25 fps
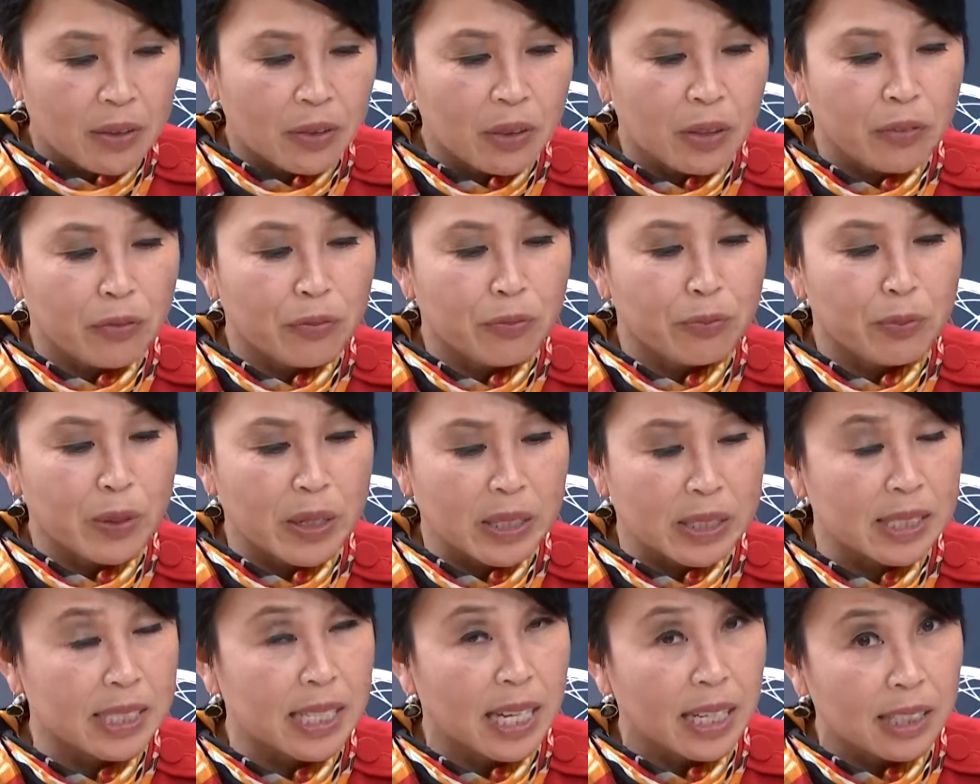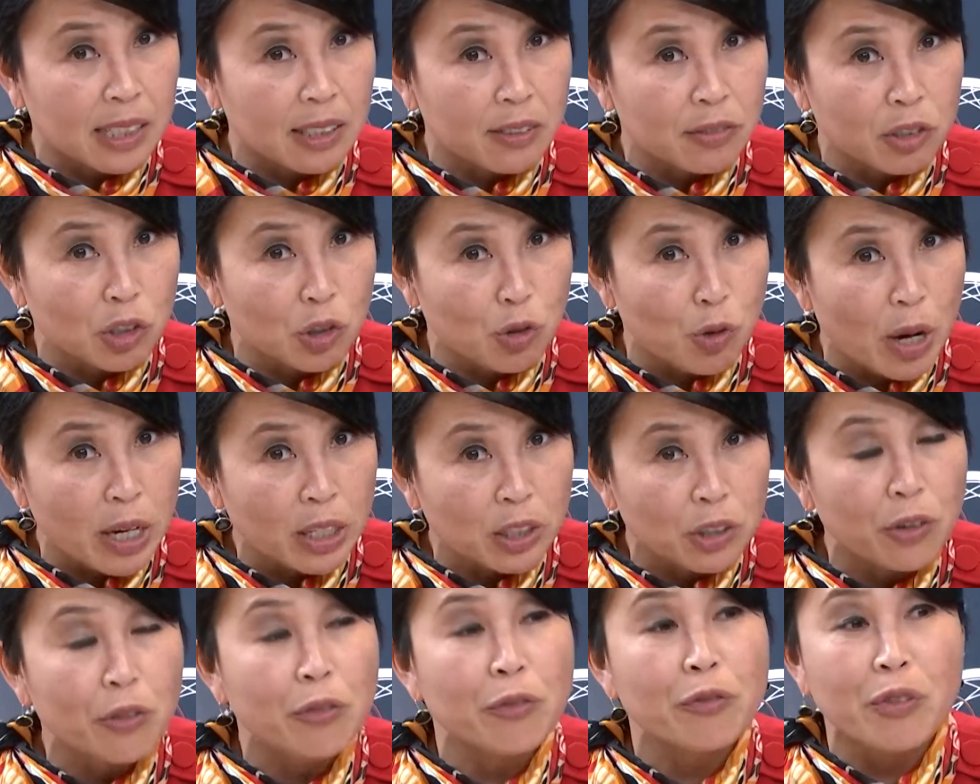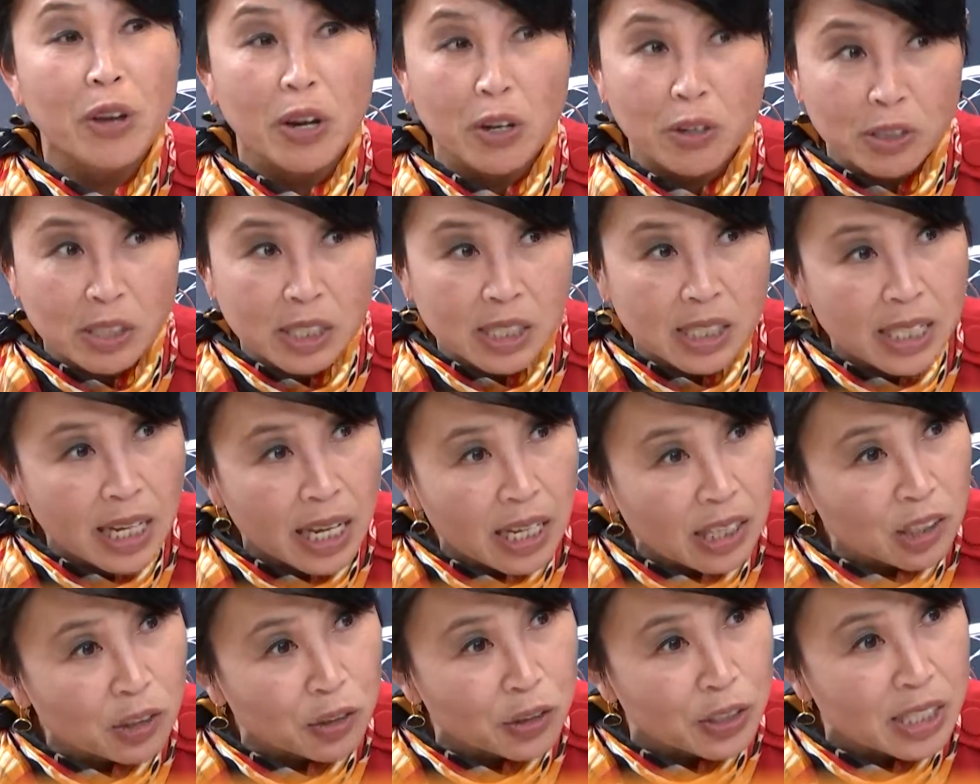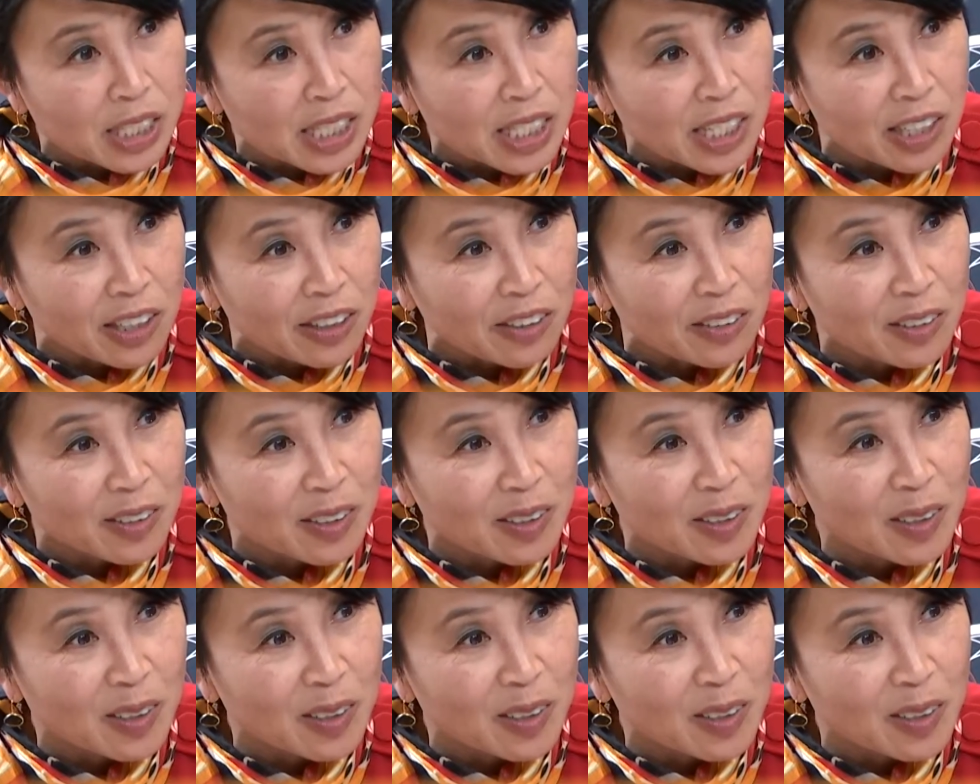The Executive Director, Ferris Taylor, is here.